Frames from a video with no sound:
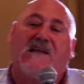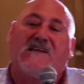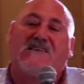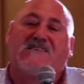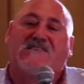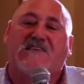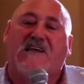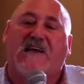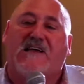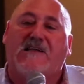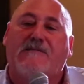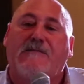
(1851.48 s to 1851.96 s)
and I
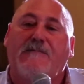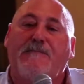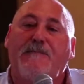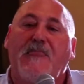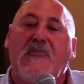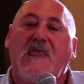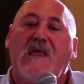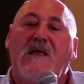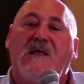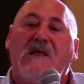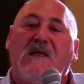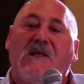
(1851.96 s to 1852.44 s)
said,
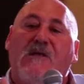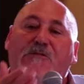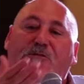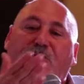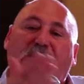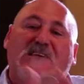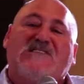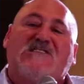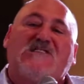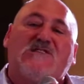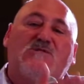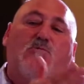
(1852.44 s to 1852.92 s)

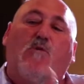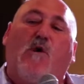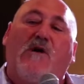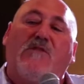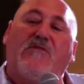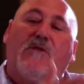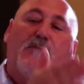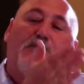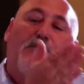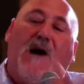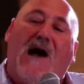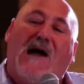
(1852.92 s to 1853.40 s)
this is
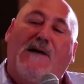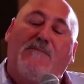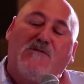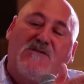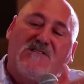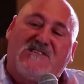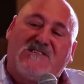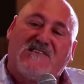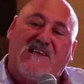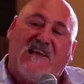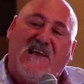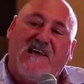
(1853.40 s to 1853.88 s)
what the
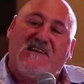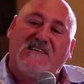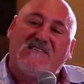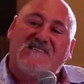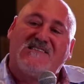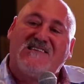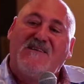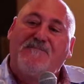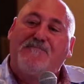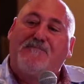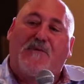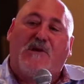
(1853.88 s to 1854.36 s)
Bible
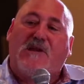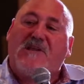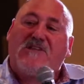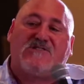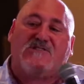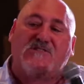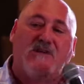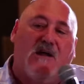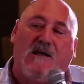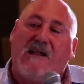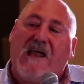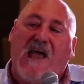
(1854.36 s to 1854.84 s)
says, but
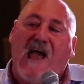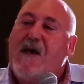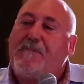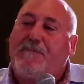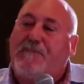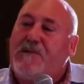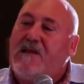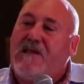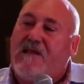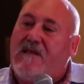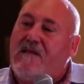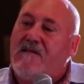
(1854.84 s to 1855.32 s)
it's not
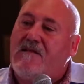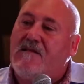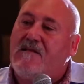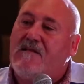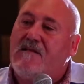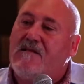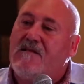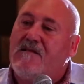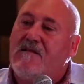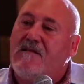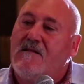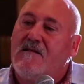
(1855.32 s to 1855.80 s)
happening.
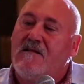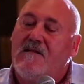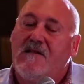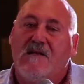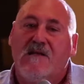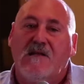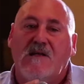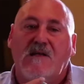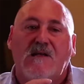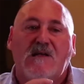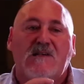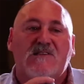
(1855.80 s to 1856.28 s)

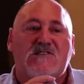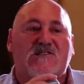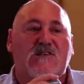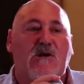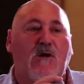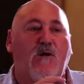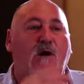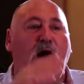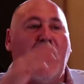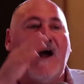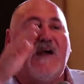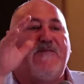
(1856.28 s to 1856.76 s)

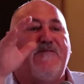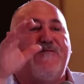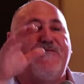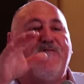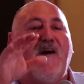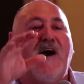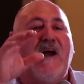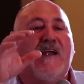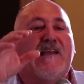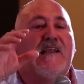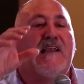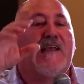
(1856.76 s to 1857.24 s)
So I
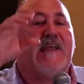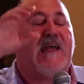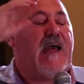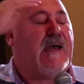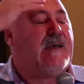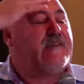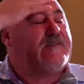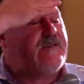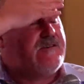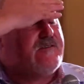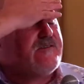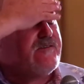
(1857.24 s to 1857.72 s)
finally
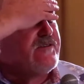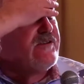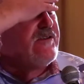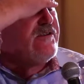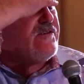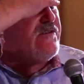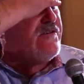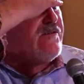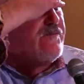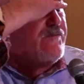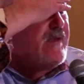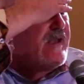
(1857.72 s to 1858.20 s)
had to
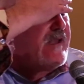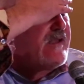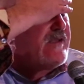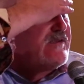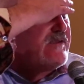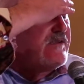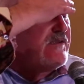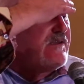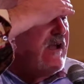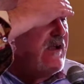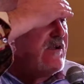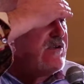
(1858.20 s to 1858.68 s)
d- make
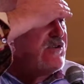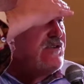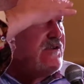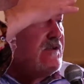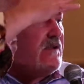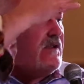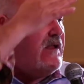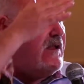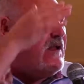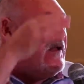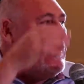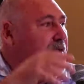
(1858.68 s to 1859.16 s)
a
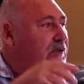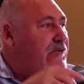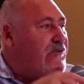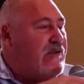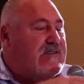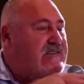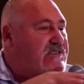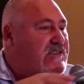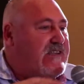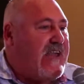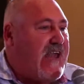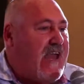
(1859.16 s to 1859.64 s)
deduction.
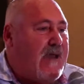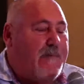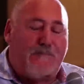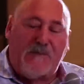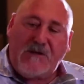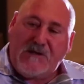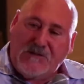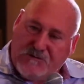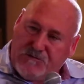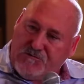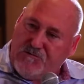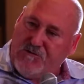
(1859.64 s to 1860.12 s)
This can't
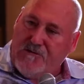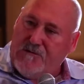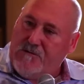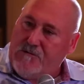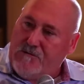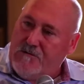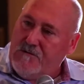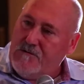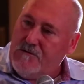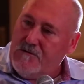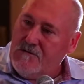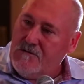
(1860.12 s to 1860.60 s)
be
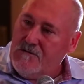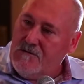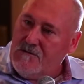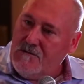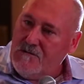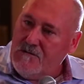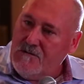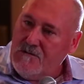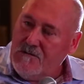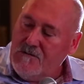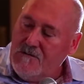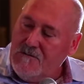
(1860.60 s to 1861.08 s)
true.
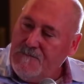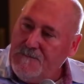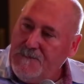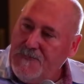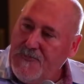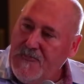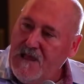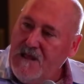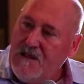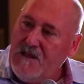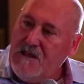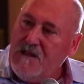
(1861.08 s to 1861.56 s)

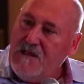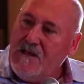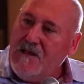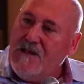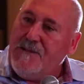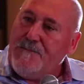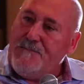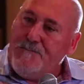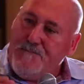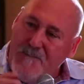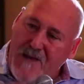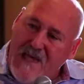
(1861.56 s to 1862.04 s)

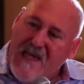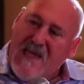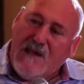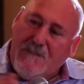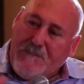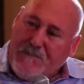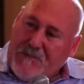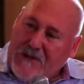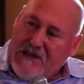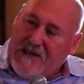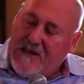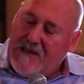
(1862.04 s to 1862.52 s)

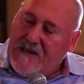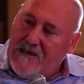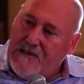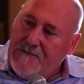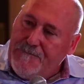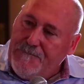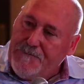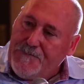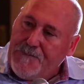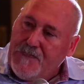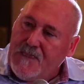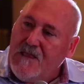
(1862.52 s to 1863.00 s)

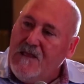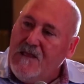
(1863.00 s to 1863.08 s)
Maybe